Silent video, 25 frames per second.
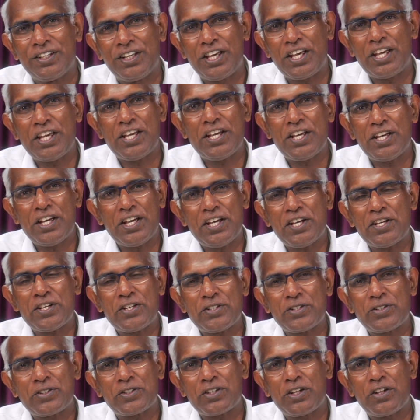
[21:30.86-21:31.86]
He
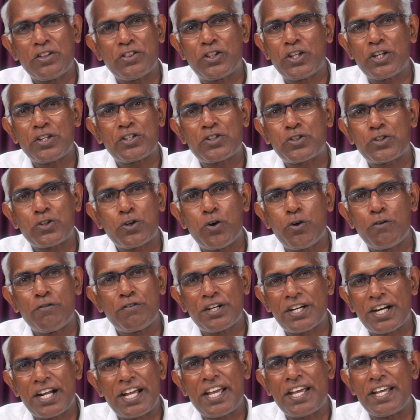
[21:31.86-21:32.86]
is the
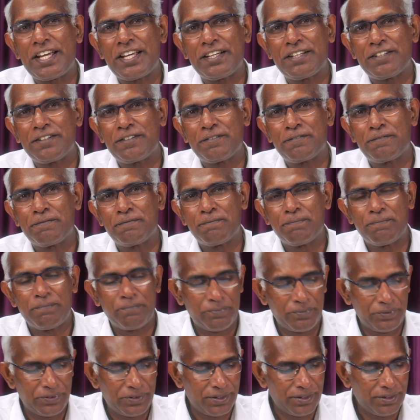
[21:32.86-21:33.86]
sovereign.
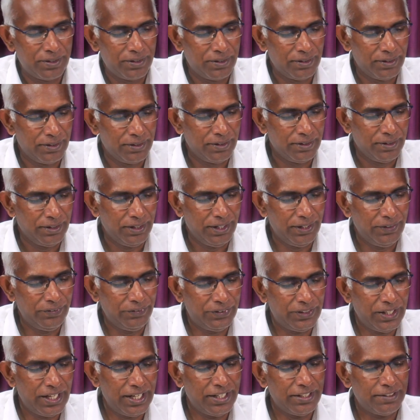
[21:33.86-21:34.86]

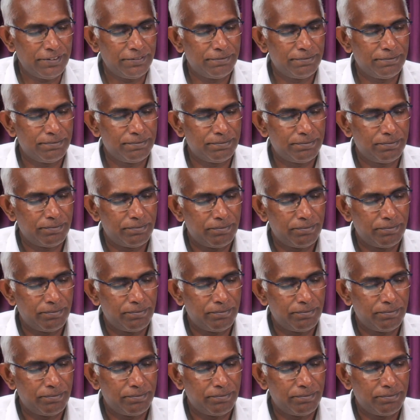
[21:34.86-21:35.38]
And then,